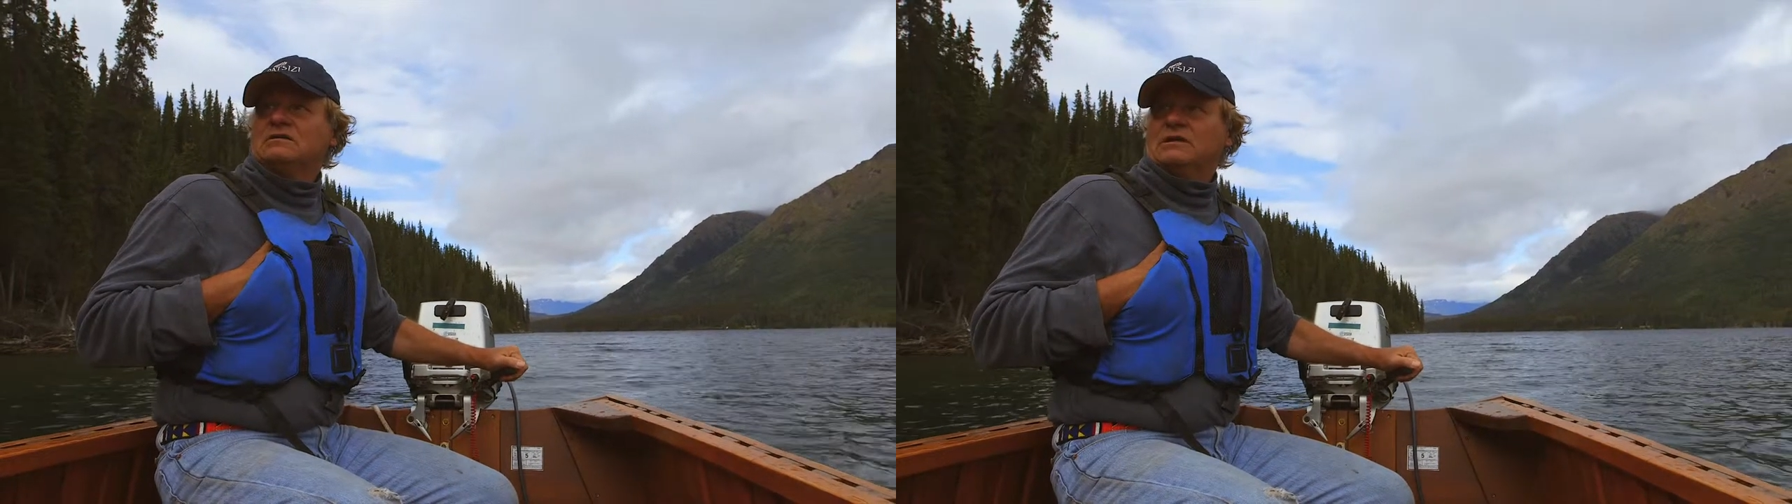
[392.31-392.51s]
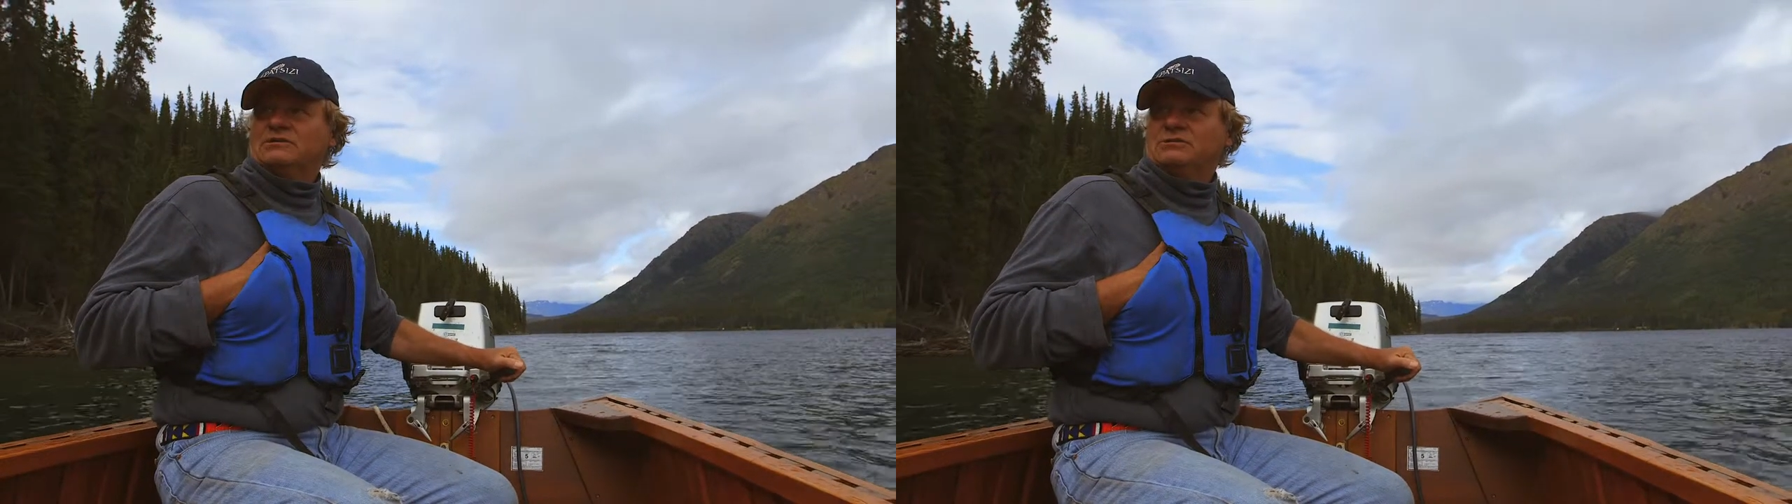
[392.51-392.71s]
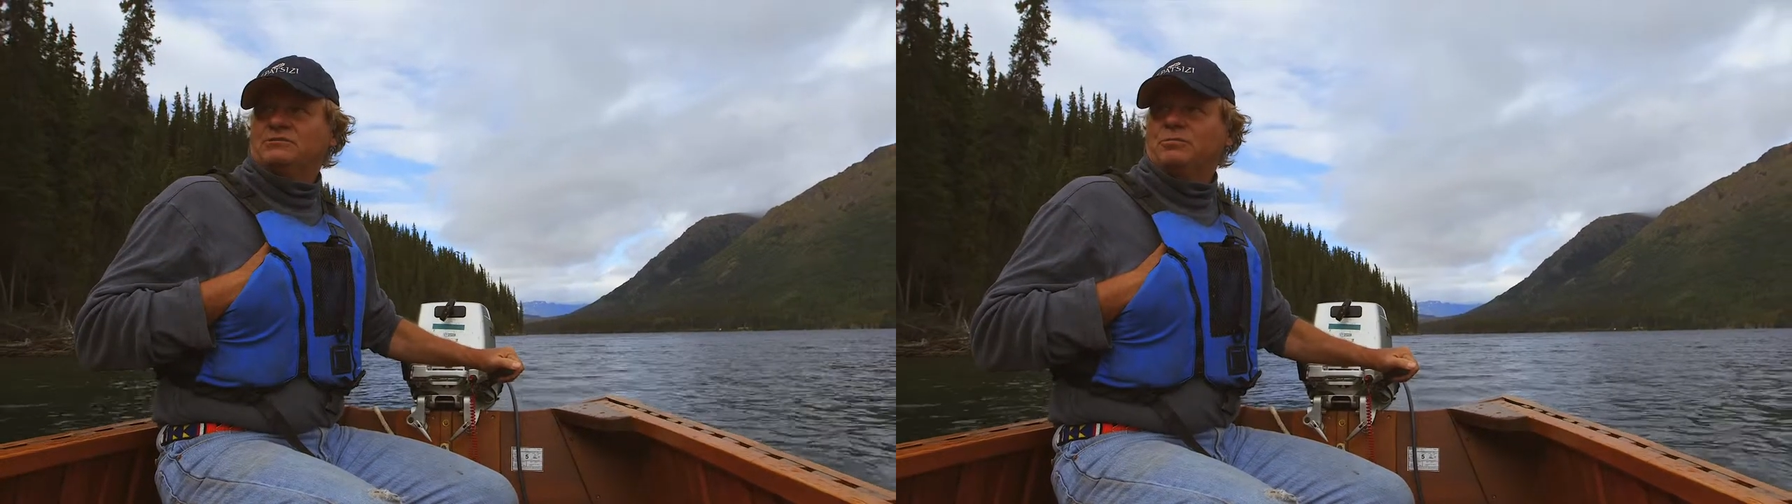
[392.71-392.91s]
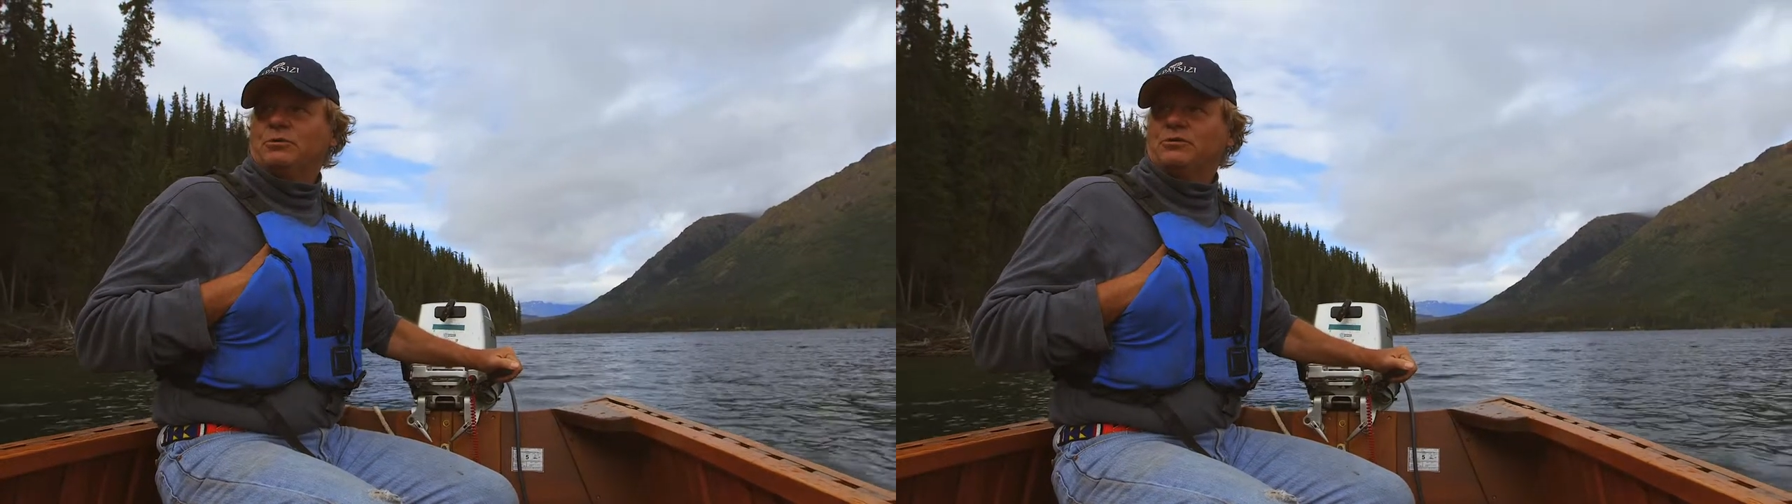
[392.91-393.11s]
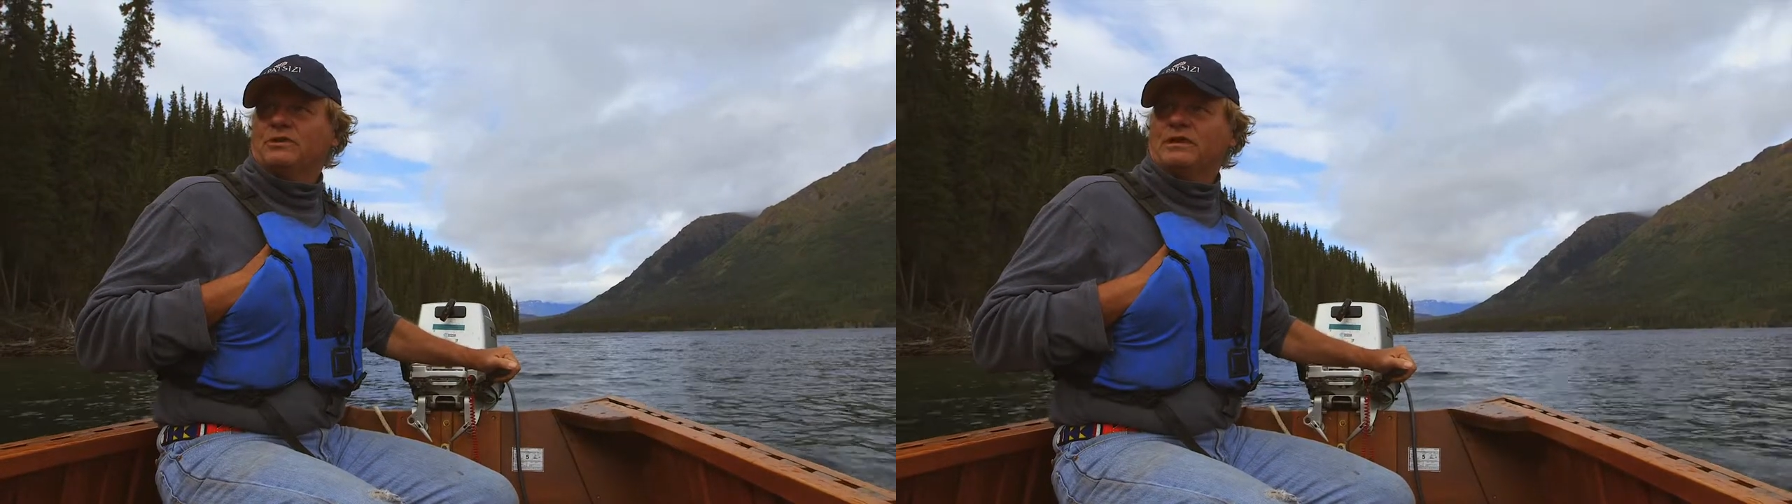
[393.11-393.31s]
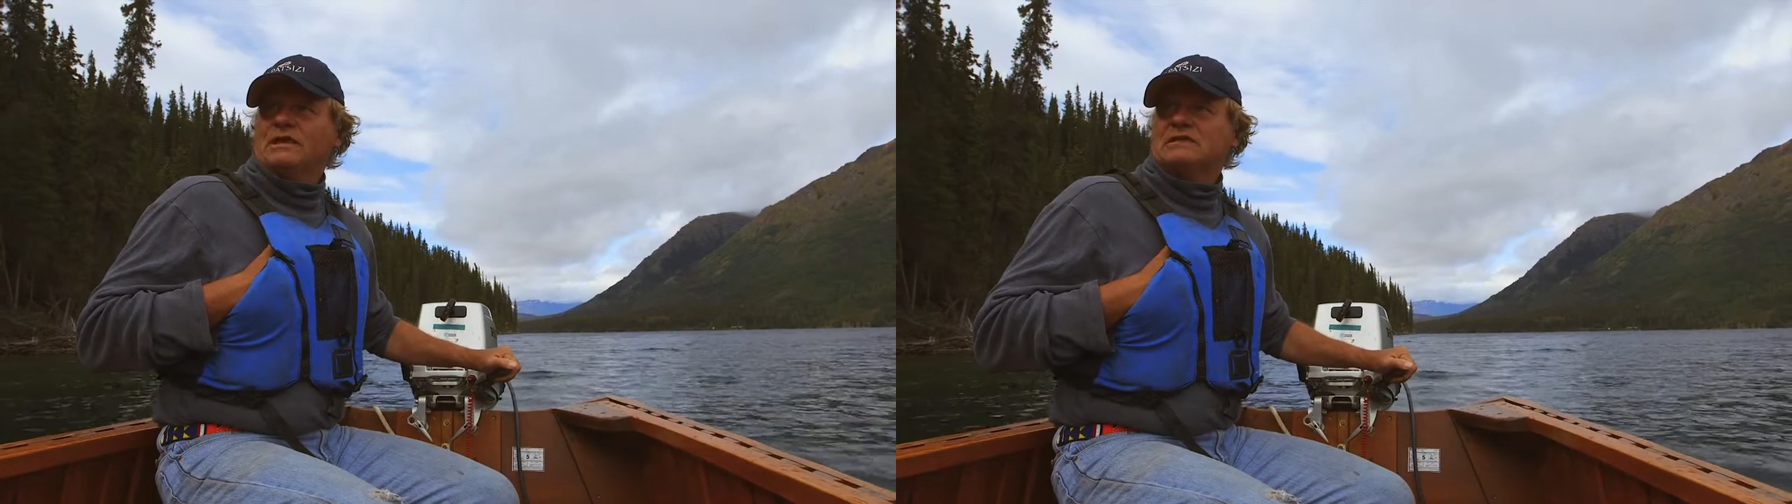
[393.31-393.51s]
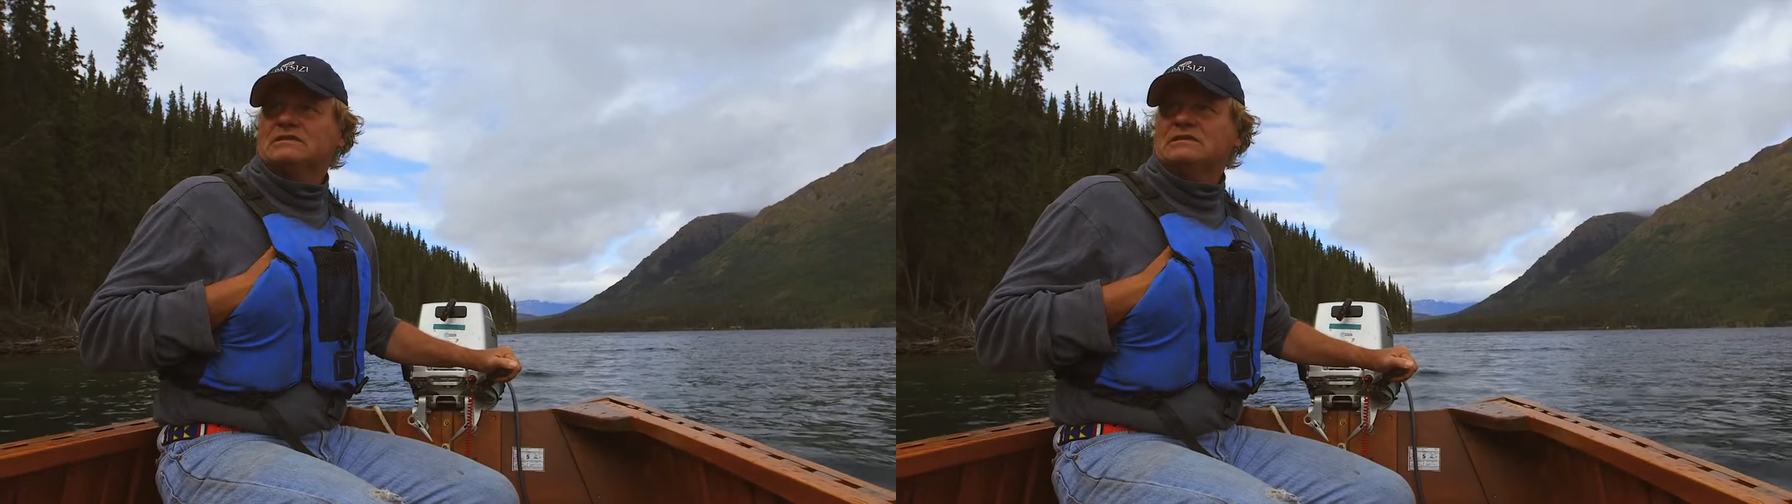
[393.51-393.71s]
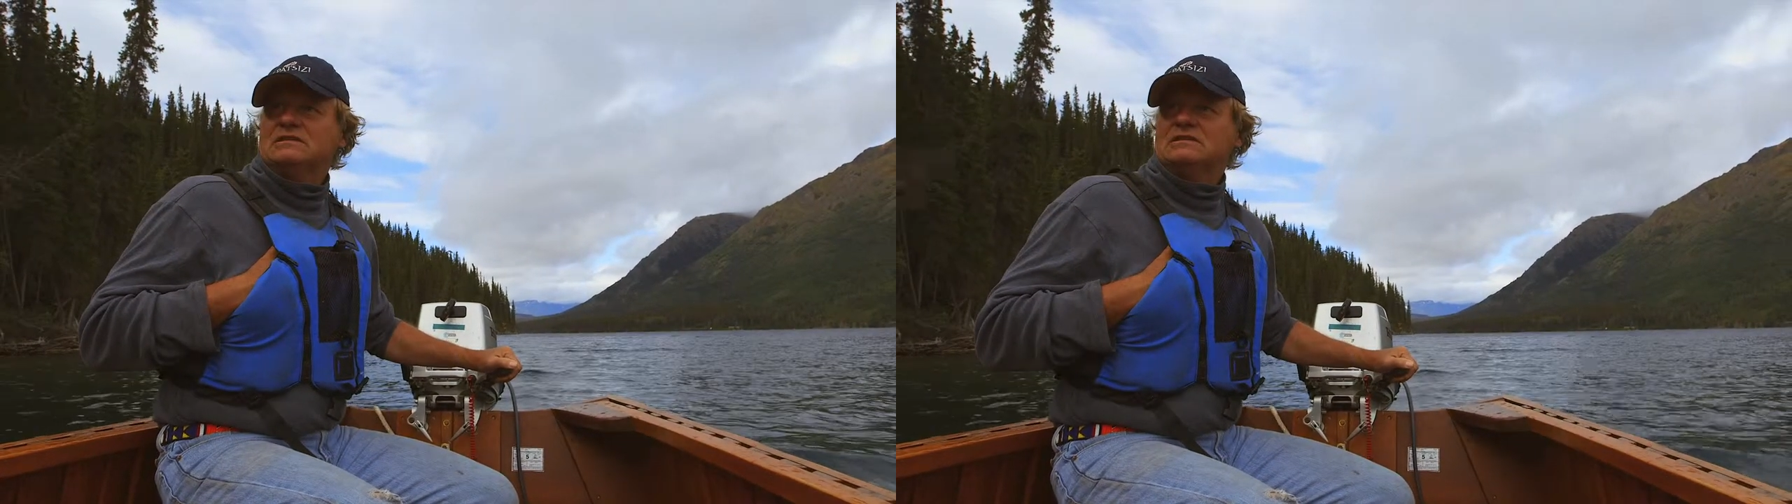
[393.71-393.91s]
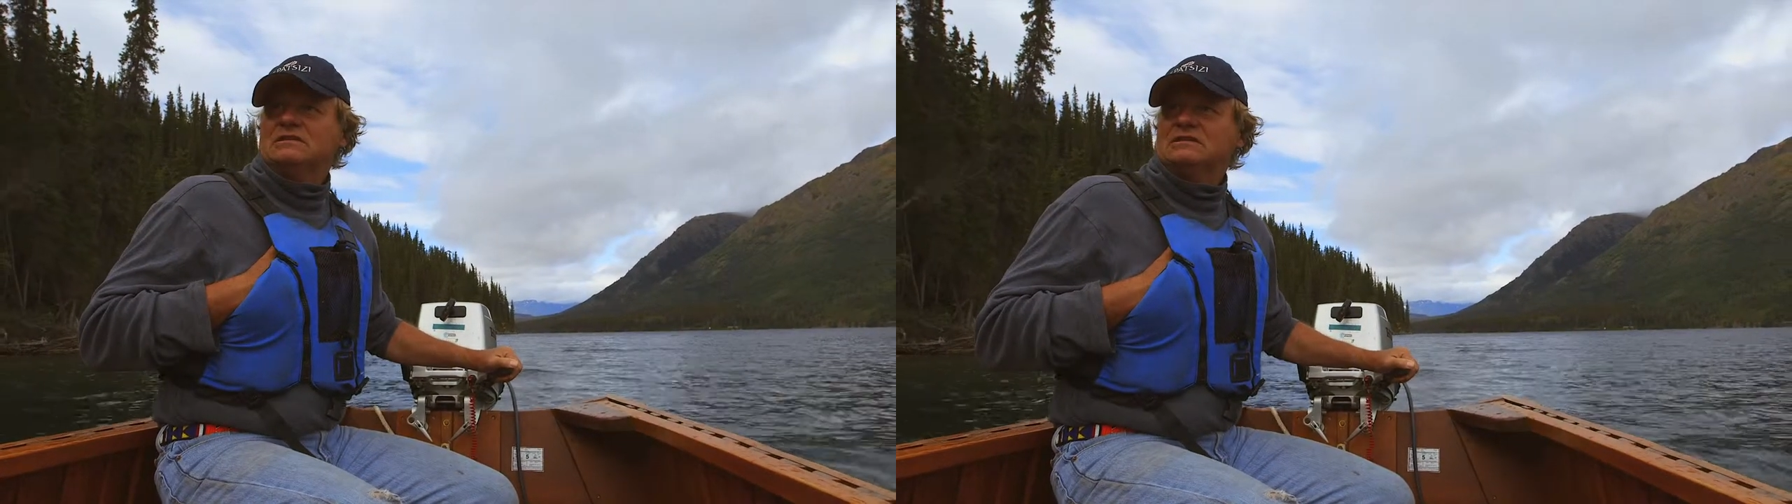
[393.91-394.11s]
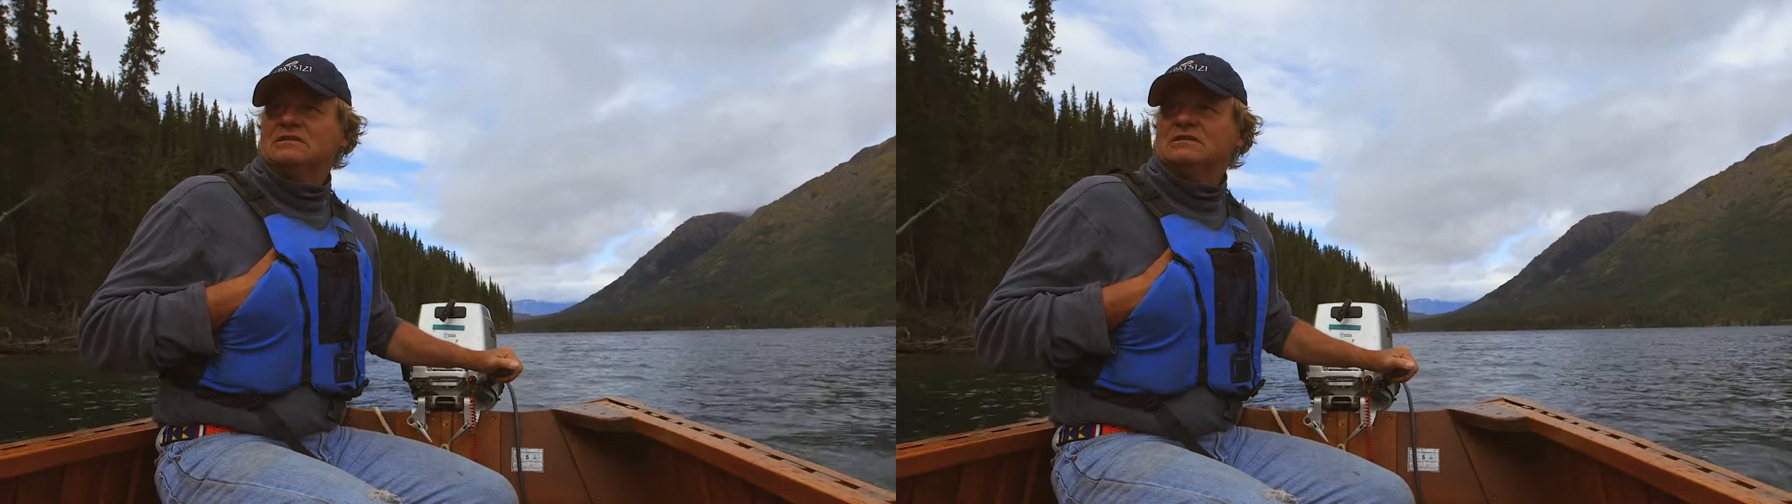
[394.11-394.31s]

then she was born the next year.